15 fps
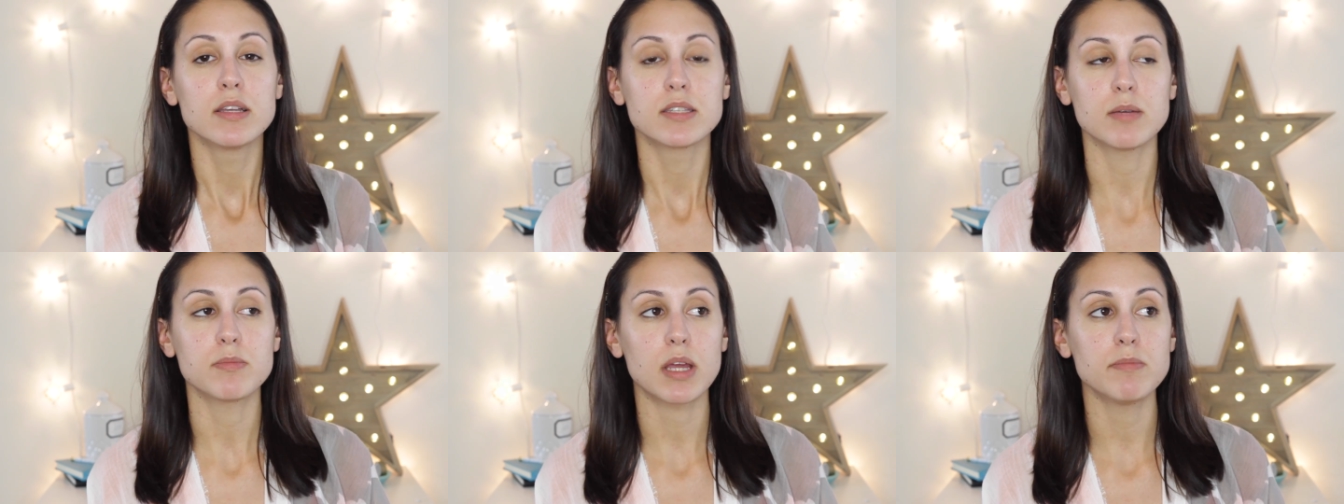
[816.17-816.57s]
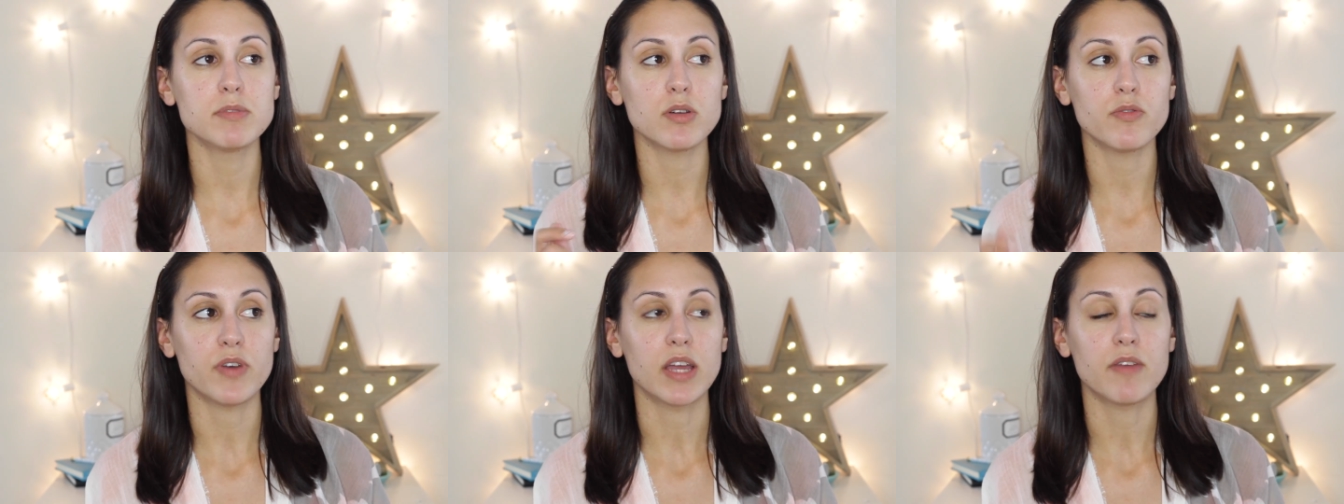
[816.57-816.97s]

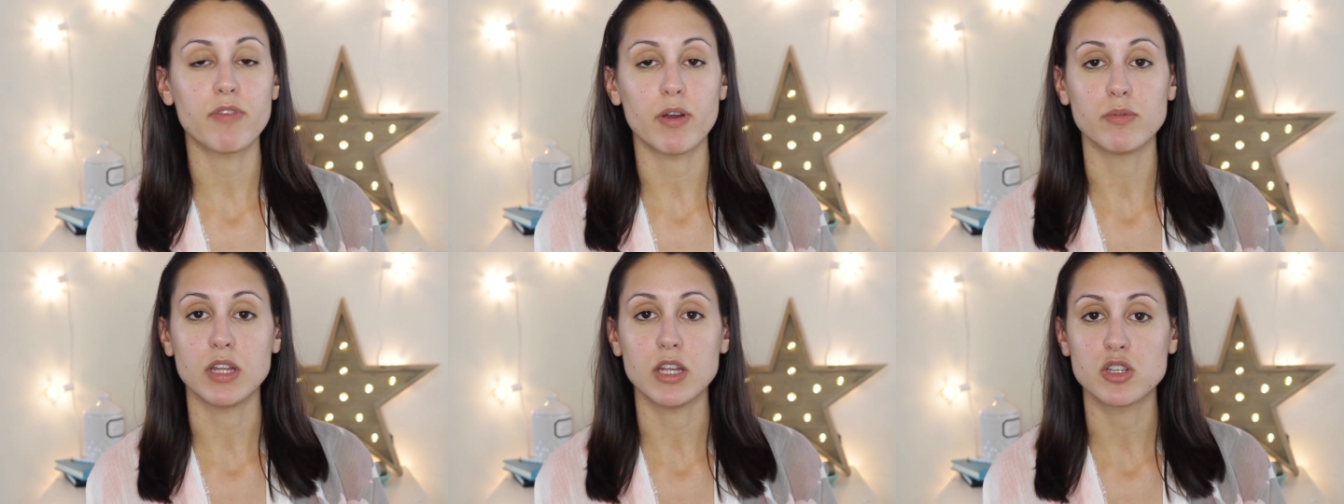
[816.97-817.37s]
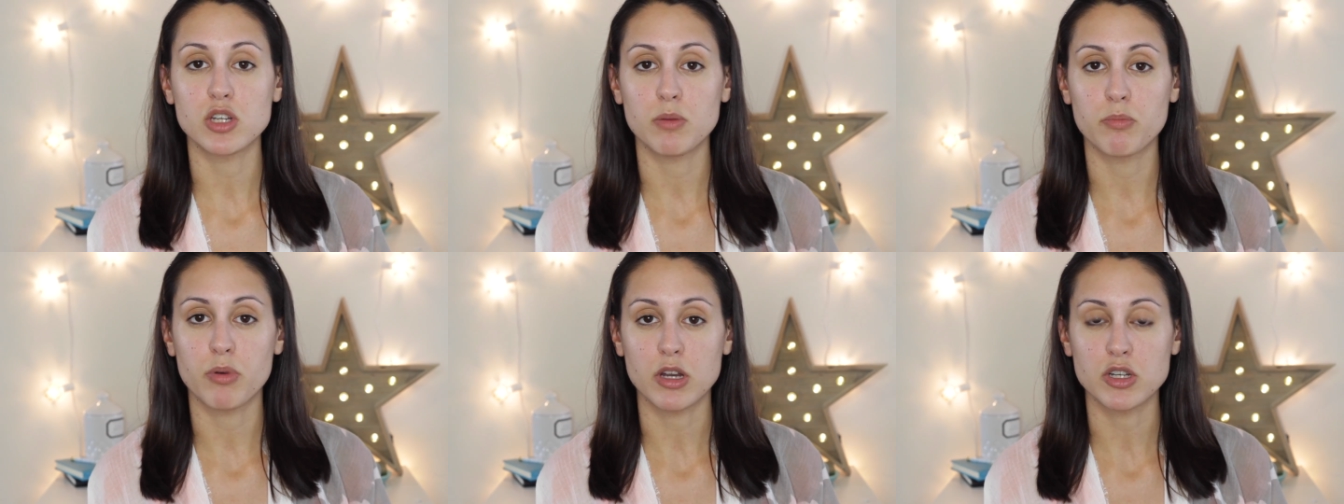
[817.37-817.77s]
Sometimes you'll find
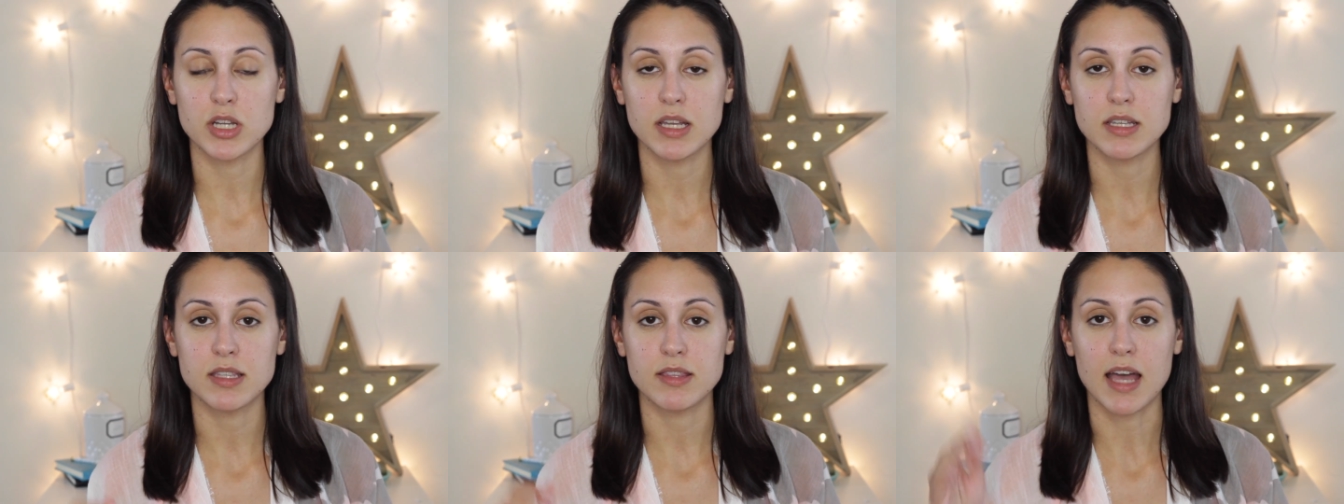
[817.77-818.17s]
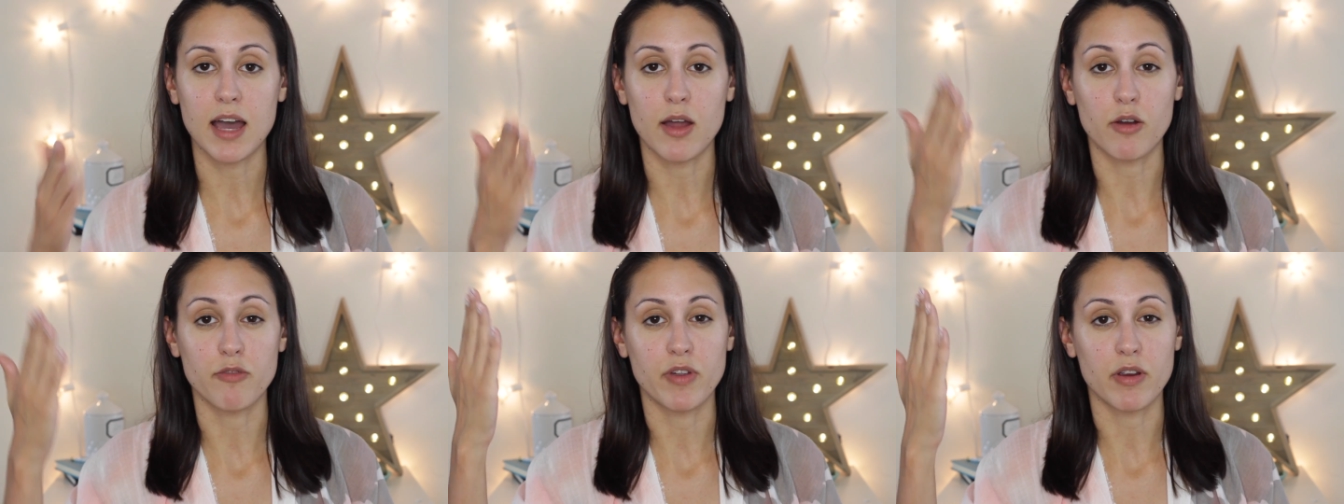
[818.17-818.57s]
foundation brushes
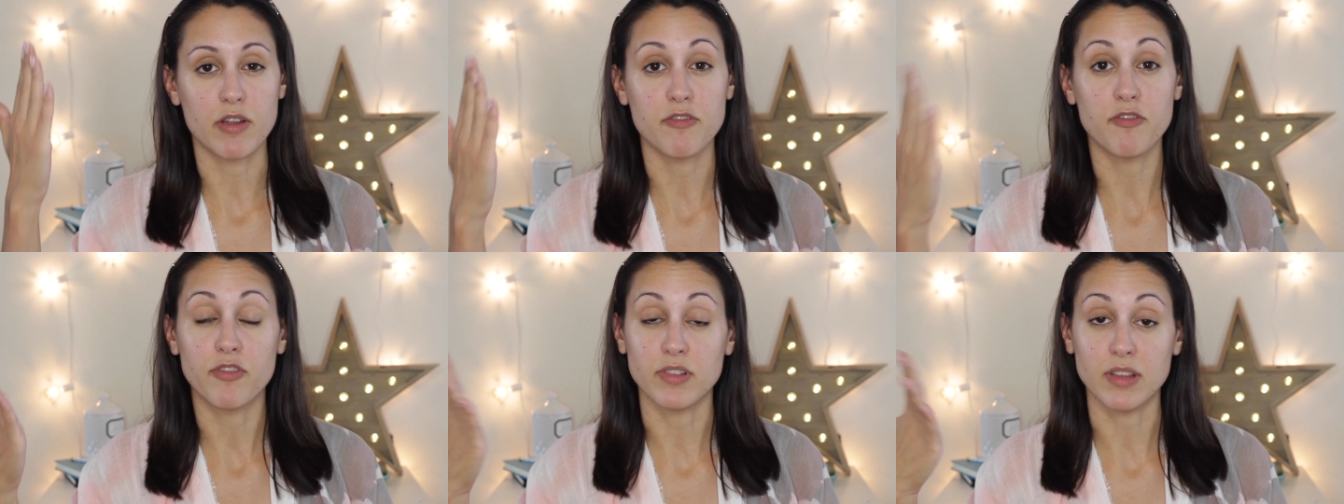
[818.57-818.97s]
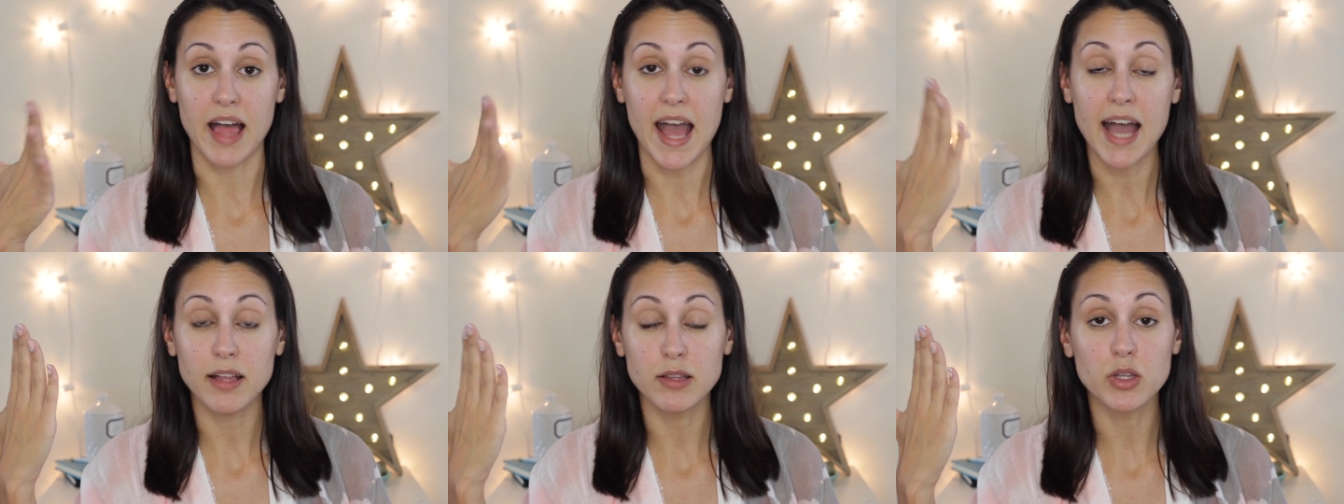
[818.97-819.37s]
that are very
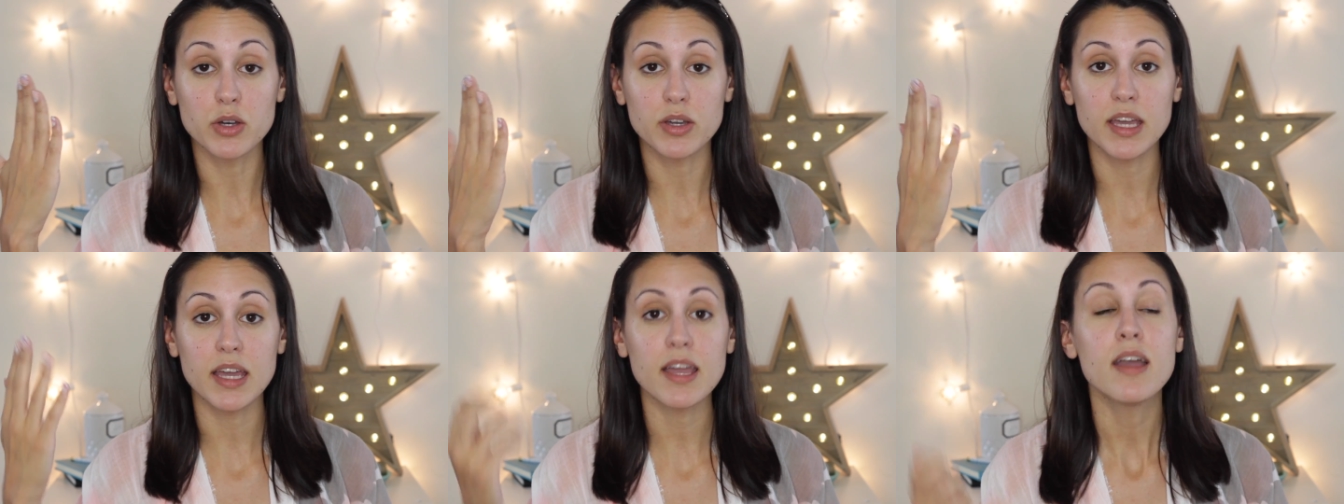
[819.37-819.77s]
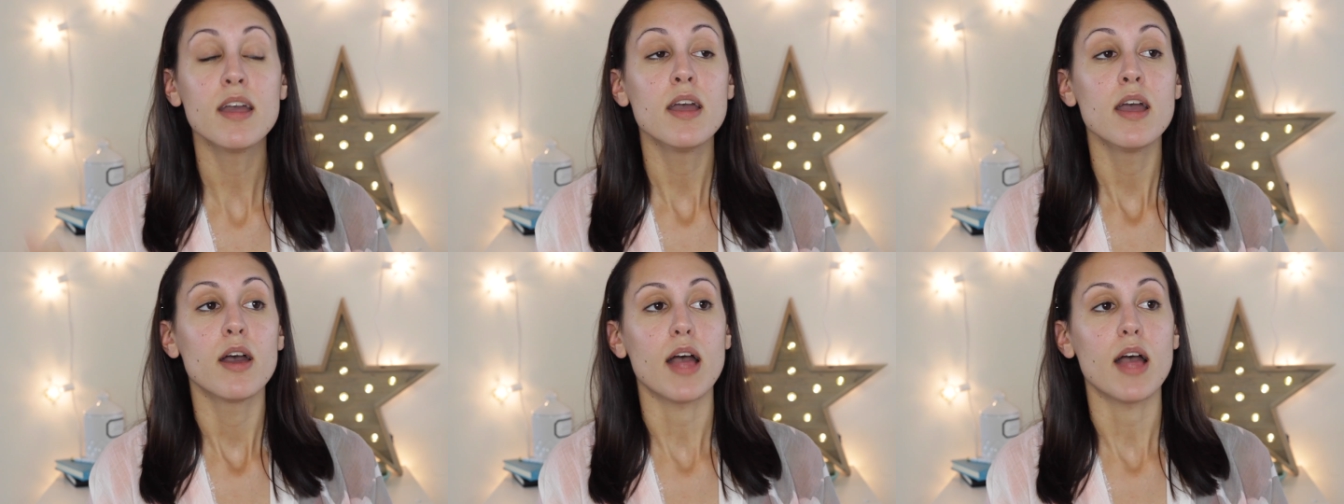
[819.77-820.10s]
flat looking,